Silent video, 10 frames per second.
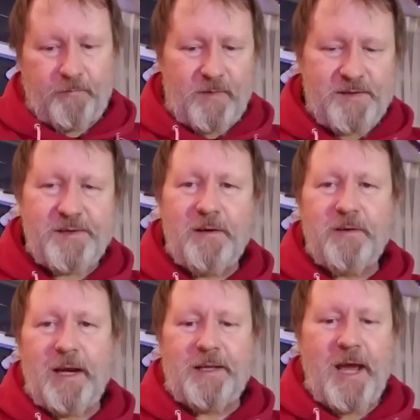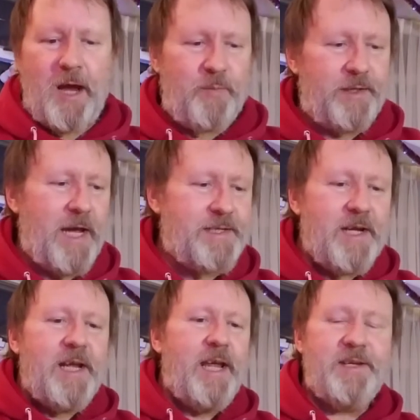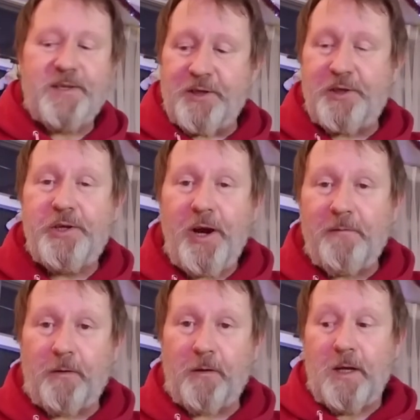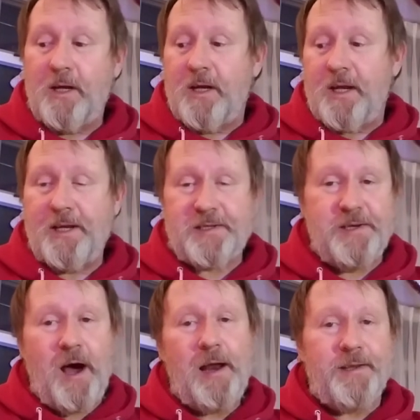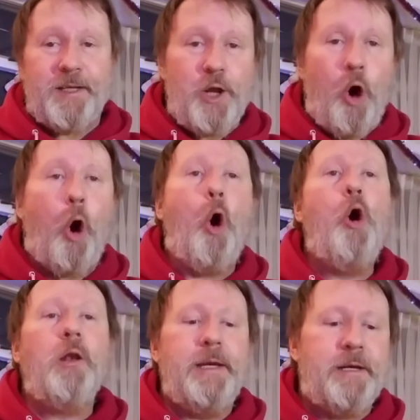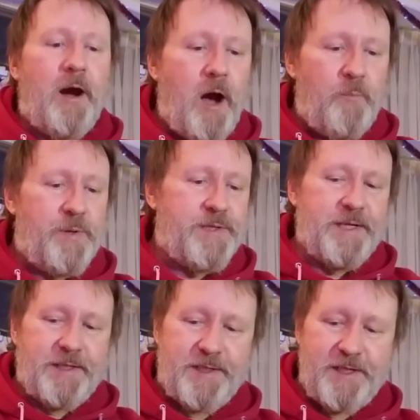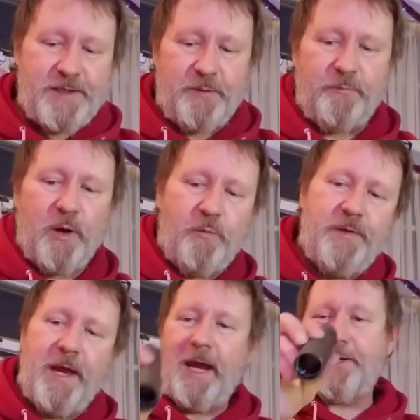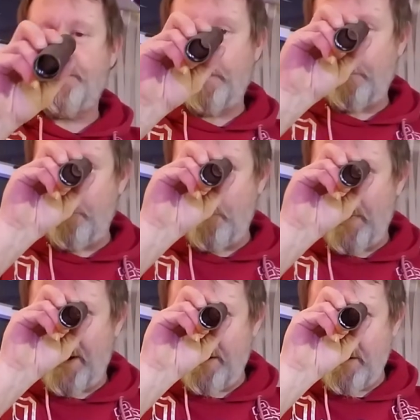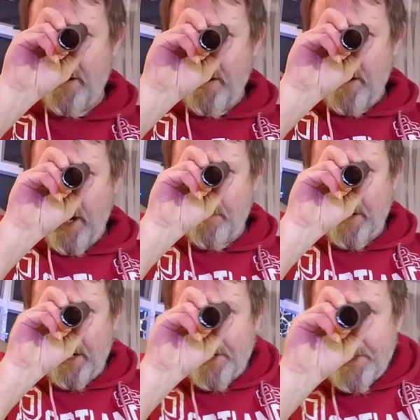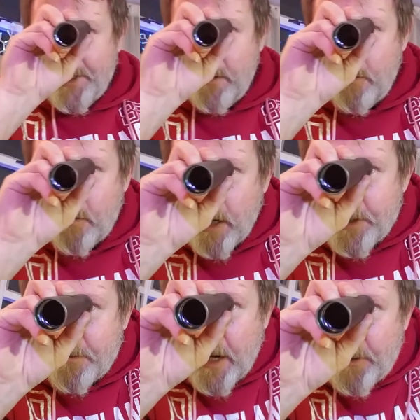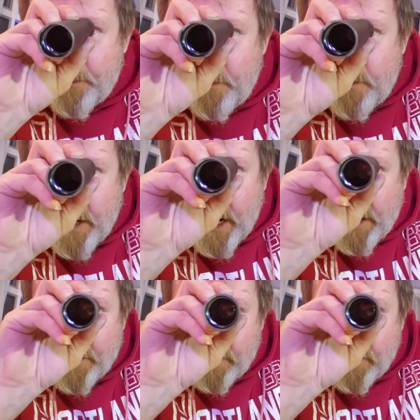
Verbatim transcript: Stuff like that. But that's it's a shovel. It's not an all-encompassing system. But with the extra room here, I mean, I can see you guys right through that.